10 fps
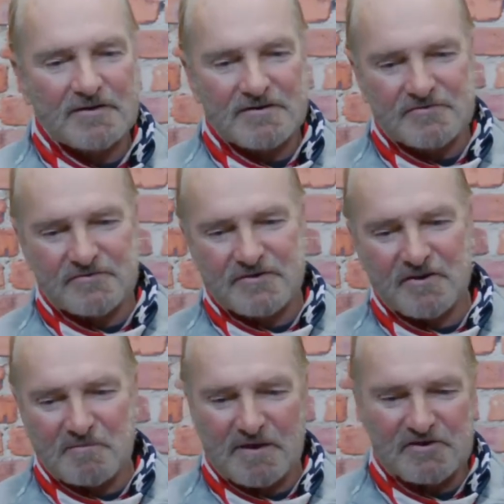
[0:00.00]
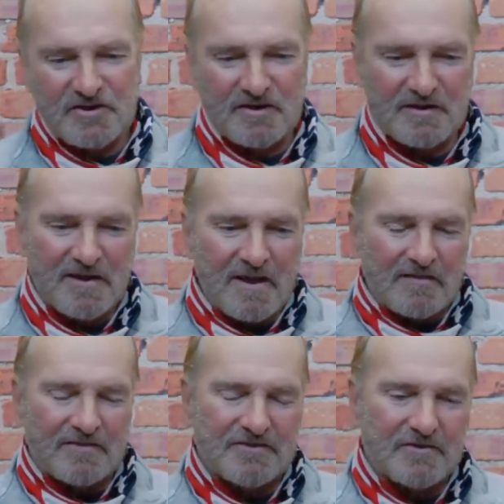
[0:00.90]
It's interesting you mentioned
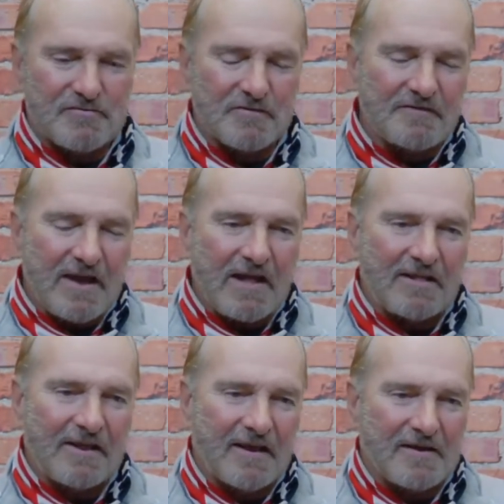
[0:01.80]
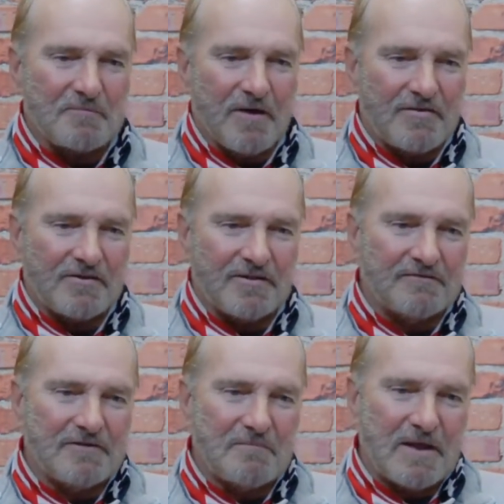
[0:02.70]
the Central Valley. I had a brother that
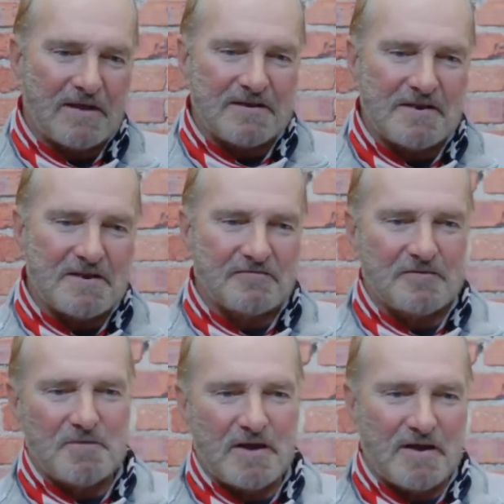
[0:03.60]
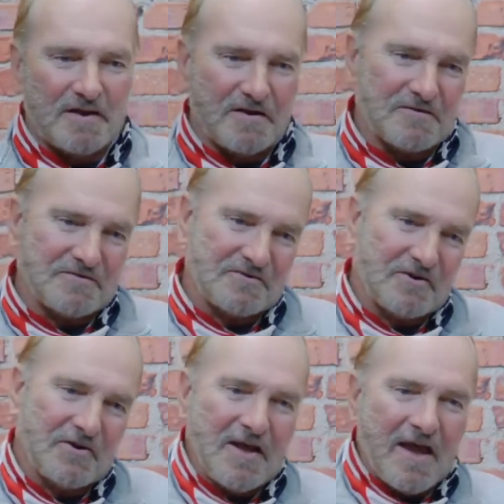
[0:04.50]
lived in Manteca for many years,
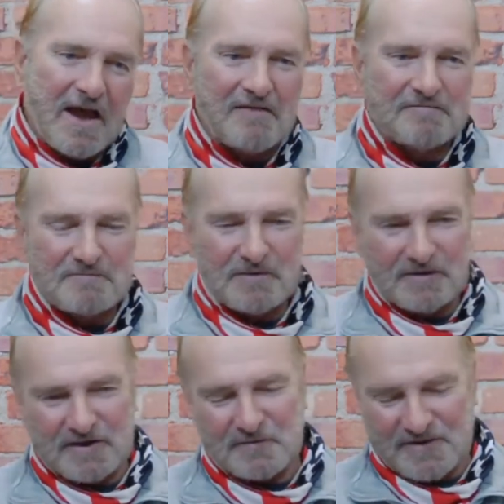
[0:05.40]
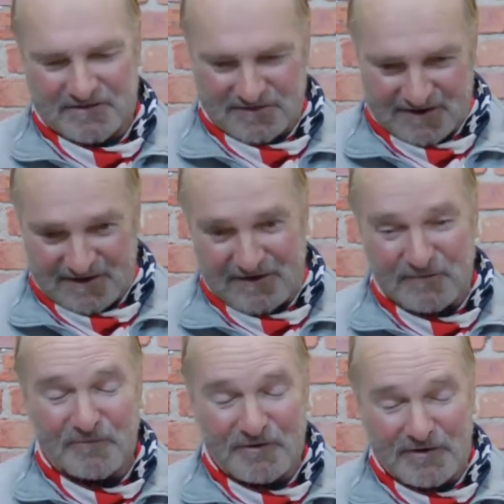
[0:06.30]
so I'm familiar with uh,
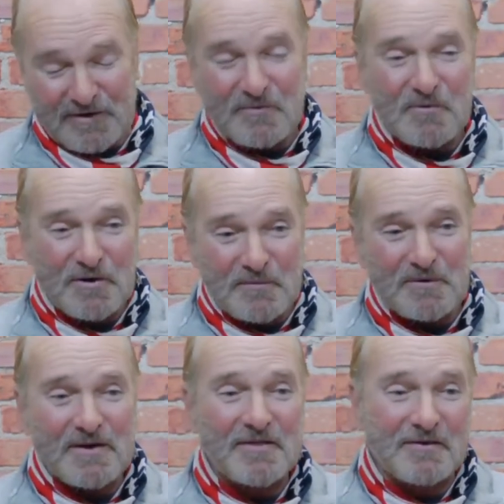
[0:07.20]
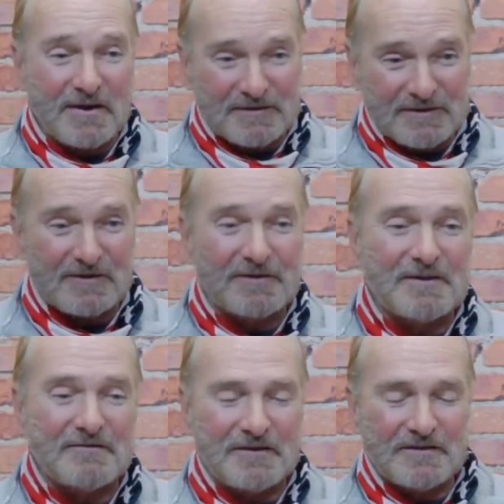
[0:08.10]
the very warm weather out there and
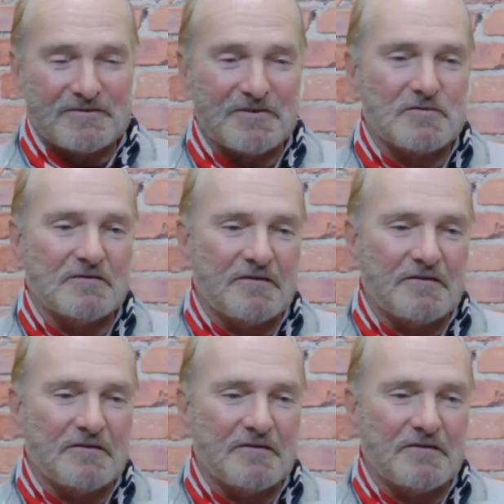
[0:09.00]
living in the Central